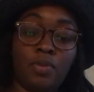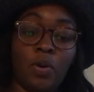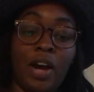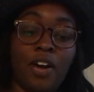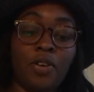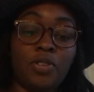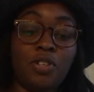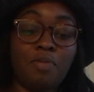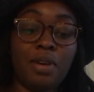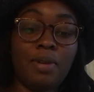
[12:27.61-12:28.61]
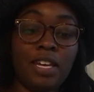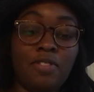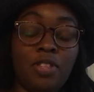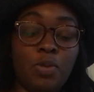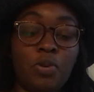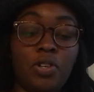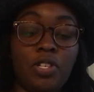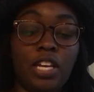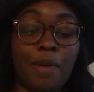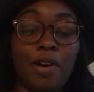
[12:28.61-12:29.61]
Wow. So maybe even this
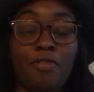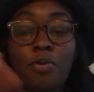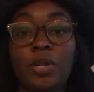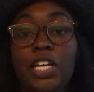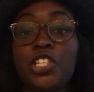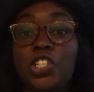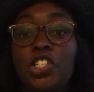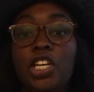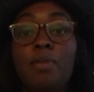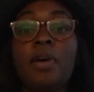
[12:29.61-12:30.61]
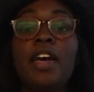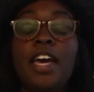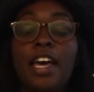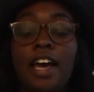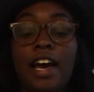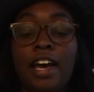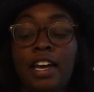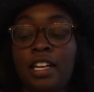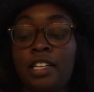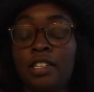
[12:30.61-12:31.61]
person came out of a relationship
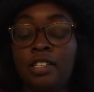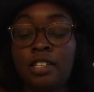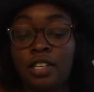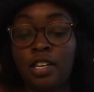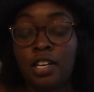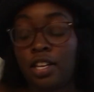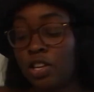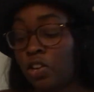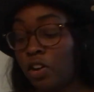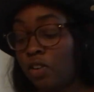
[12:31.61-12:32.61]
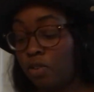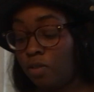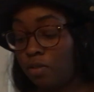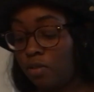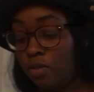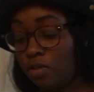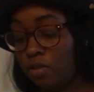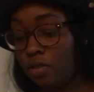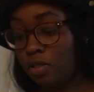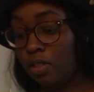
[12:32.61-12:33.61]
and, you know,
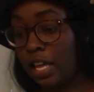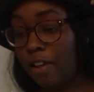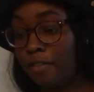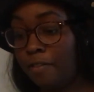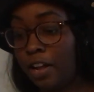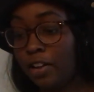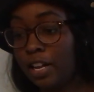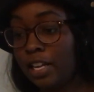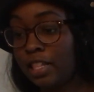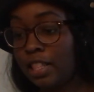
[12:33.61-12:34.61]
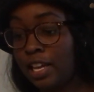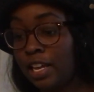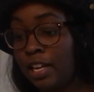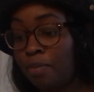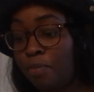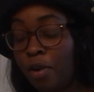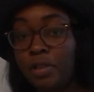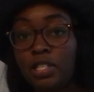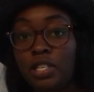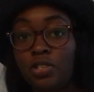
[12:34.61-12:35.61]
they felt like they probably
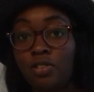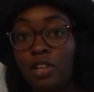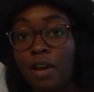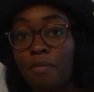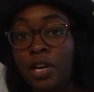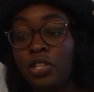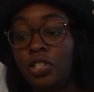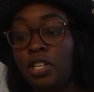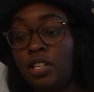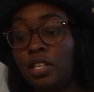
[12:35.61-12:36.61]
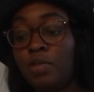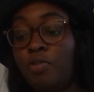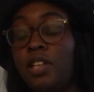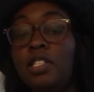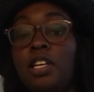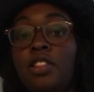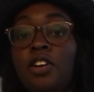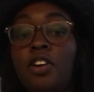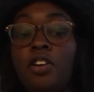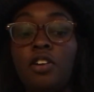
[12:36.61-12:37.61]
didn't do that much in expressing
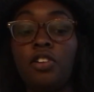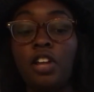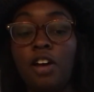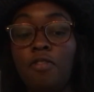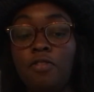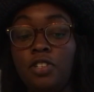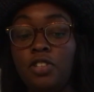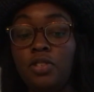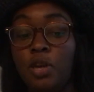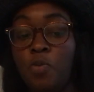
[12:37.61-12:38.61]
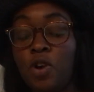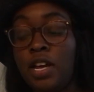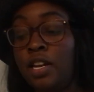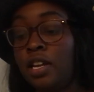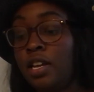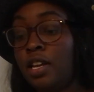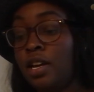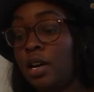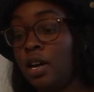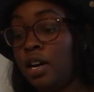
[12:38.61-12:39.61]
their love to someone.
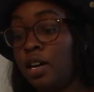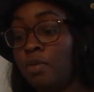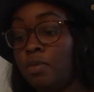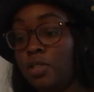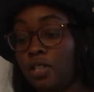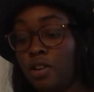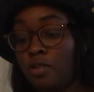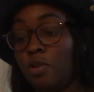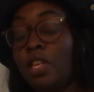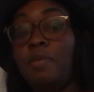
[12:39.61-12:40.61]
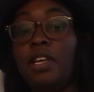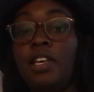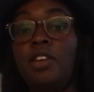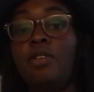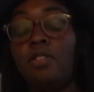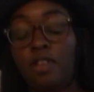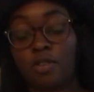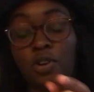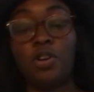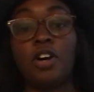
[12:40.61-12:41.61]
So when they meet you, they're
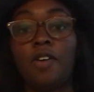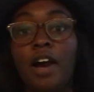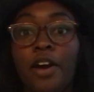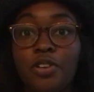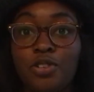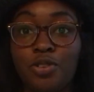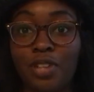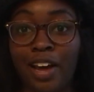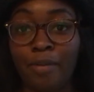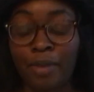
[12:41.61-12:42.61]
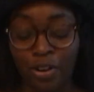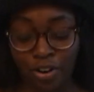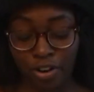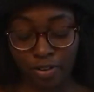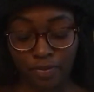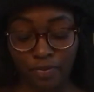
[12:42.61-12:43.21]
going to know how to do that better.